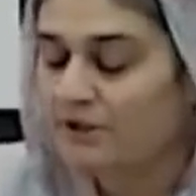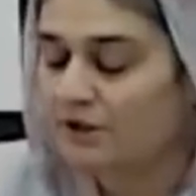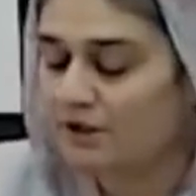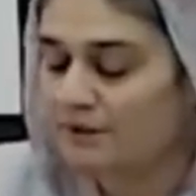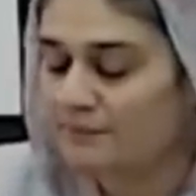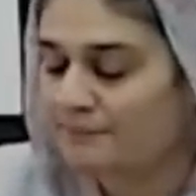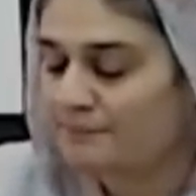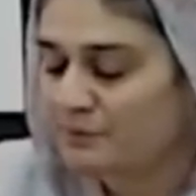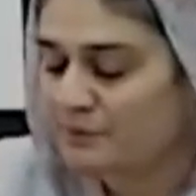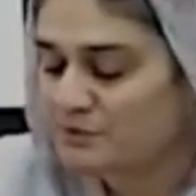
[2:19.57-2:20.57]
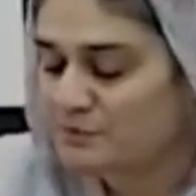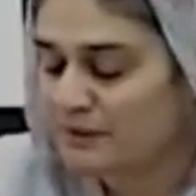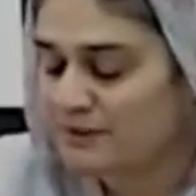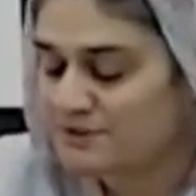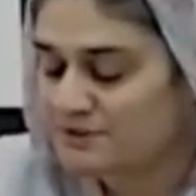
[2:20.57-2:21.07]
Good. Which
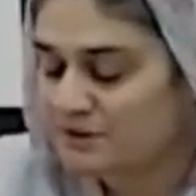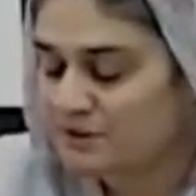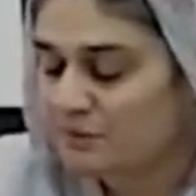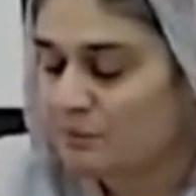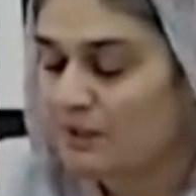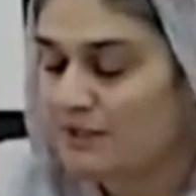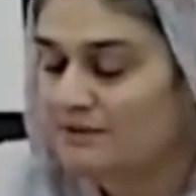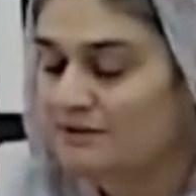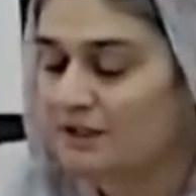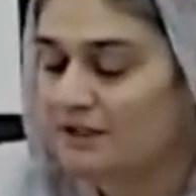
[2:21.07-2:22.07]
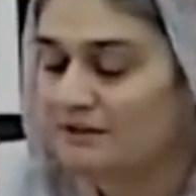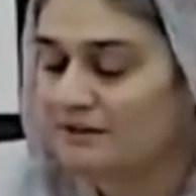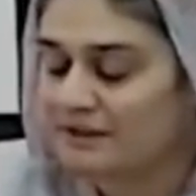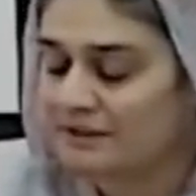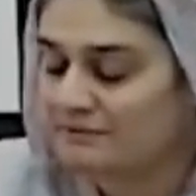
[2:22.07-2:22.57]
ones? One along
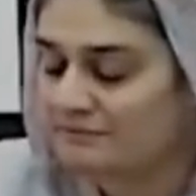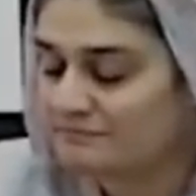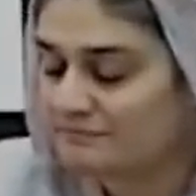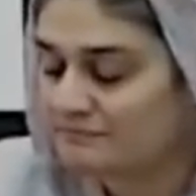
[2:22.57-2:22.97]
the